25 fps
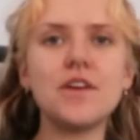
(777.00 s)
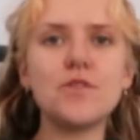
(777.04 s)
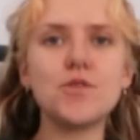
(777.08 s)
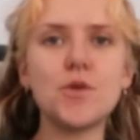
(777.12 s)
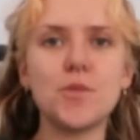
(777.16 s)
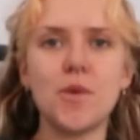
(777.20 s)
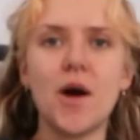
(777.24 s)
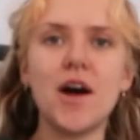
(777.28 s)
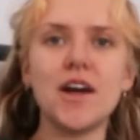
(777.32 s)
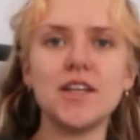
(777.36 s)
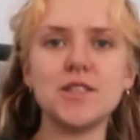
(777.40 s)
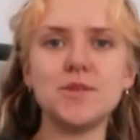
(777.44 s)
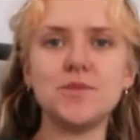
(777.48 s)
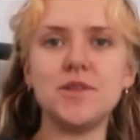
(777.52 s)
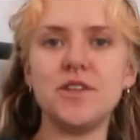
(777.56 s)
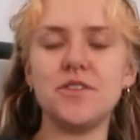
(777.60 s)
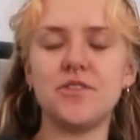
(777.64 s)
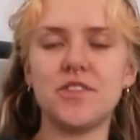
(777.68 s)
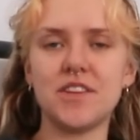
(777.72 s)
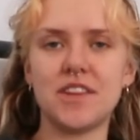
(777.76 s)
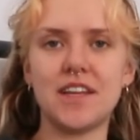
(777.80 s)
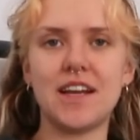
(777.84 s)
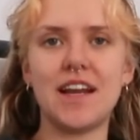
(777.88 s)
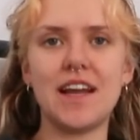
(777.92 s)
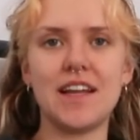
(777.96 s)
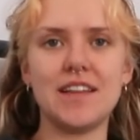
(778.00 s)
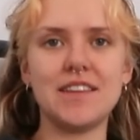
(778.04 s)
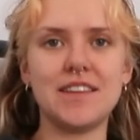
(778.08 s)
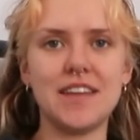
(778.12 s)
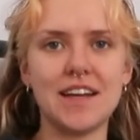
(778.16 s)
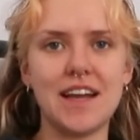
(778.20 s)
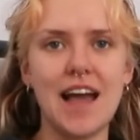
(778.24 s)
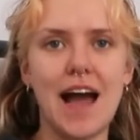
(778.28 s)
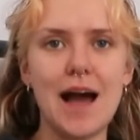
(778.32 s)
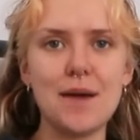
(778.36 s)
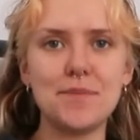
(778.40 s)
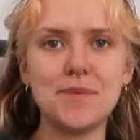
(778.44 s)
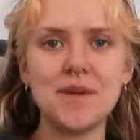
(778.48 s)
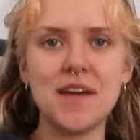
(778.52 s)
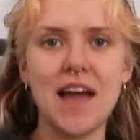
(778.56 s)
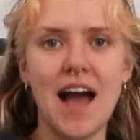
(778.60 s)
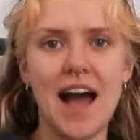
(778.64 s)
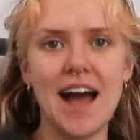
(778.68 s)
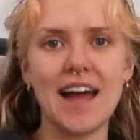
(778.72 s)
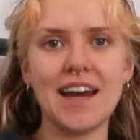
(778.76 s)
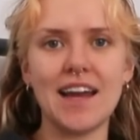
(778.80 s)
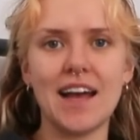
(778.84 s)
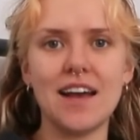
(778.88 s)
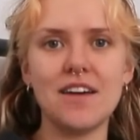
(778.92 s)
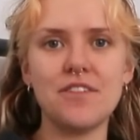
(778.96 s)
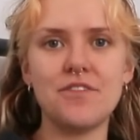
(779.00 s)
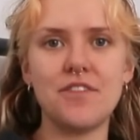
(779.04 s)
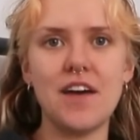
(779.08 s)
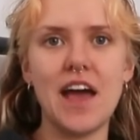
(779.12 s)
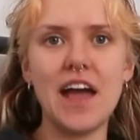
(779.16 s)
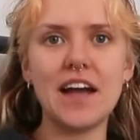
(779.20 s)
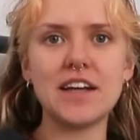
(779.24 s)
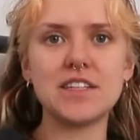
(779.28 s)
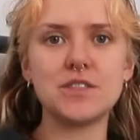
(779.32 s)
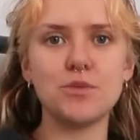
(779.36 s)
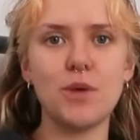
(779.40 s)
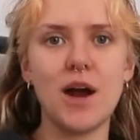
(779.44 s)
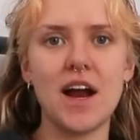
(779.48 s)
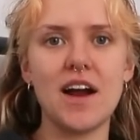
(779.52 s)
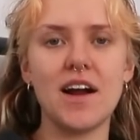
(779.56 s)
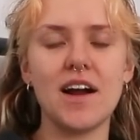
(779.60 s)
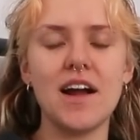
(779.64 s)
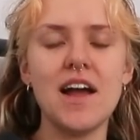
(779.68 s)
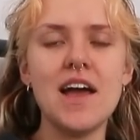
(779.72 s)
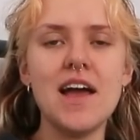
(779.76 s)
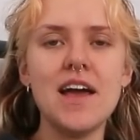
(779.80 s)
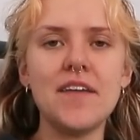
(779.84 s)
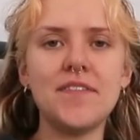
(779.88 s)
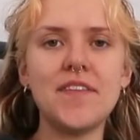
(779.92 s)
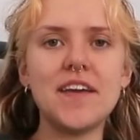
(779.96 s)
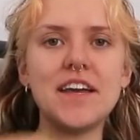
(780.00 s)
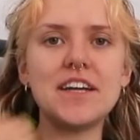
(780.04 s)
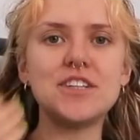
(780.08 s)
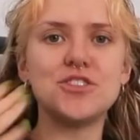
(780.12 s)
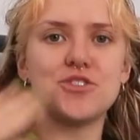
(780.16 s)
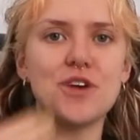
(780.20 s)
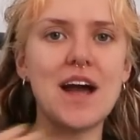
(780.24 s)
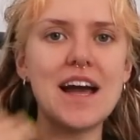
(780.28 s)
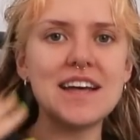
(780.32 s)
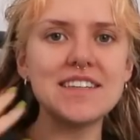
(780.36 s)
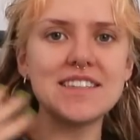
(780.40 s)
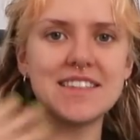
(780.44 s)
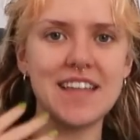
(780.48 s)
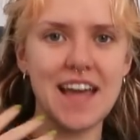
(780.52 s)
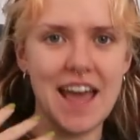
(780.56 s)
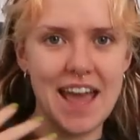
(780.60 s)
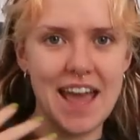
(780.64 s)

reminds me of the Gabby Hanna effect, where they address the